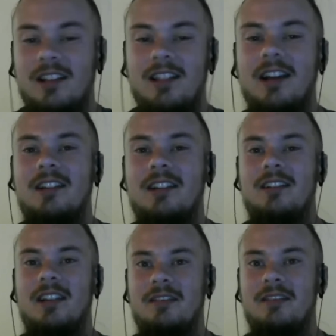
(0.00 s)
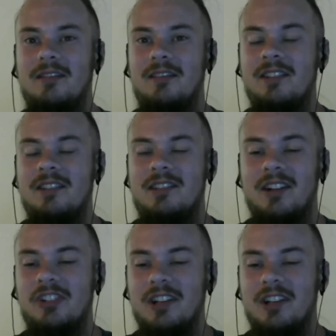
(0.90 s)
like
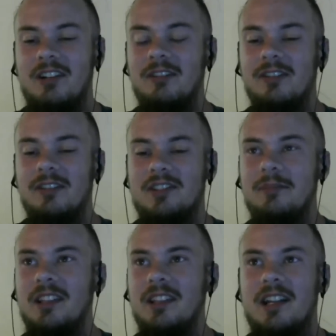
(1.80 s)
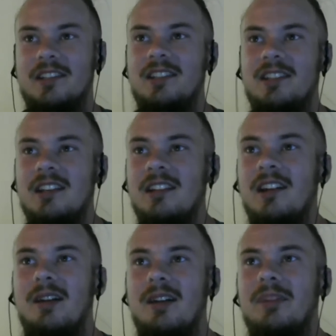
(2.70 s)
nostalgic over something that I see,
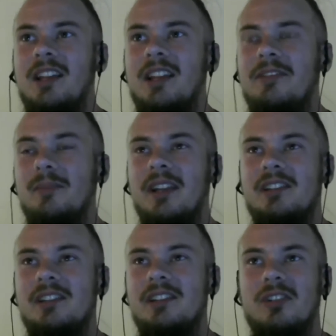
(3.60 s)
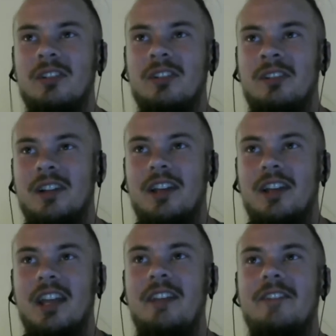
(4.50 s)
but then if you play a song,
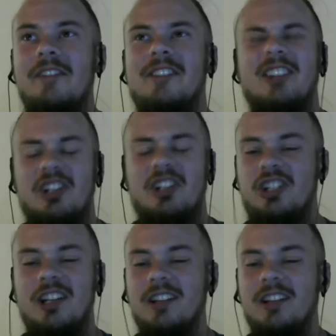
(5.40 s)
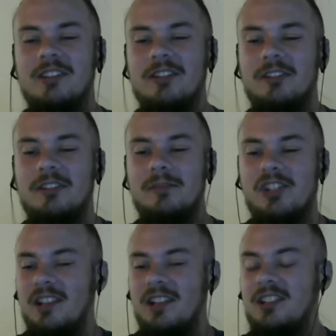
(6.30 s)
even if it's like a shitty little song from
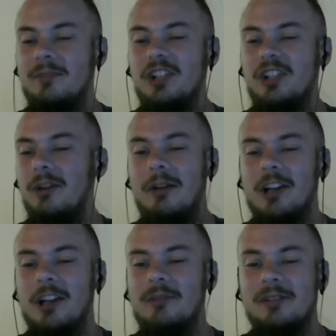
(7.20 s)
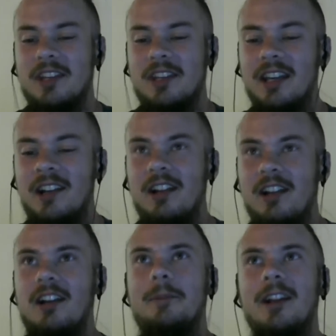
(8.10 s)
just like some show I watched when I was a kid,
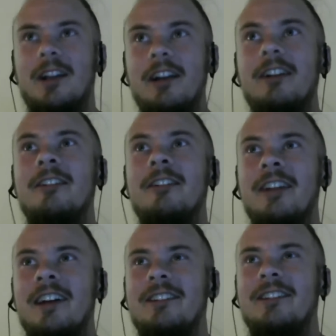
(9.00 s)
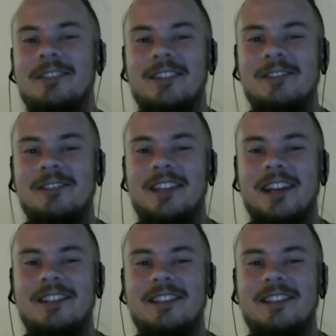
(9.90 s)
I'll be like, oh yeah, those days.